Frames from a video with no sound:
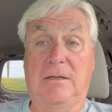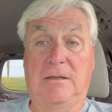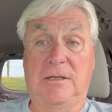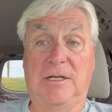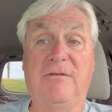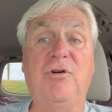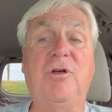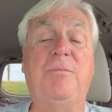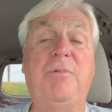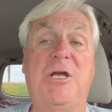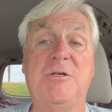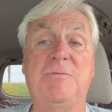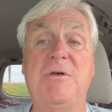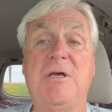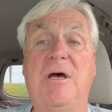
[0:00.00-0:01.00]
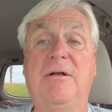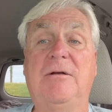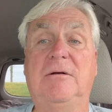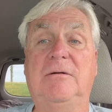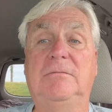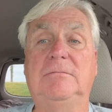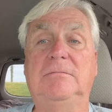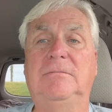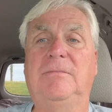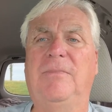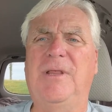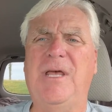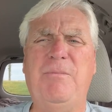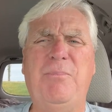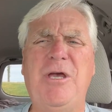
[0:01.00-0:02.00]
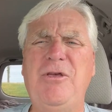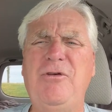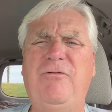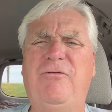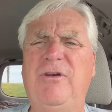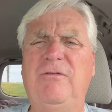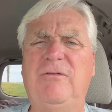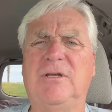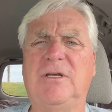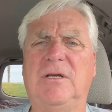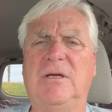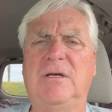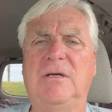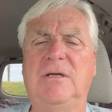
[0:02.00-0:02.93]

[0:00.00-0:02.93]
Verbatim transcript: Live Good pays me 100 They pay you 50